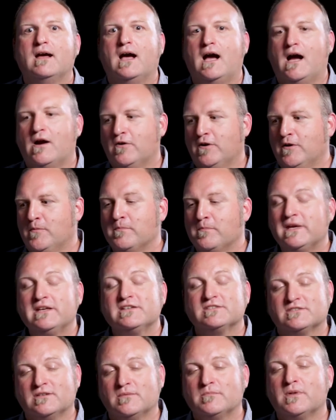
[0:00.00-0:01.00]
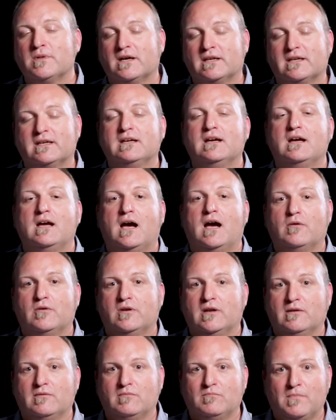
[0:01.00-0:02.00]
I'm going to meet somebody. I'm
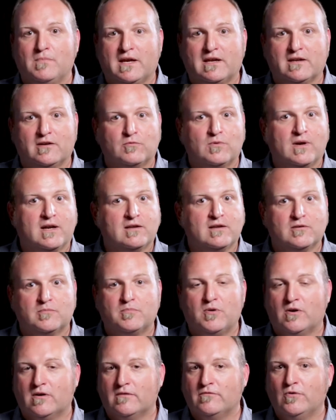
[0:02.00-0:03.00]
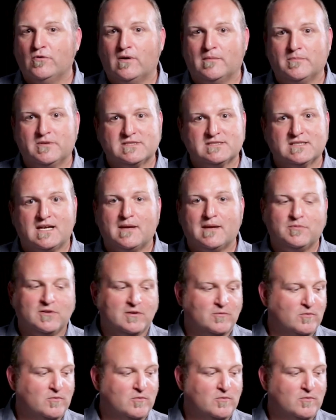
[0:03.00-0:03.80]
going to make it a regular part of who I'm discipling.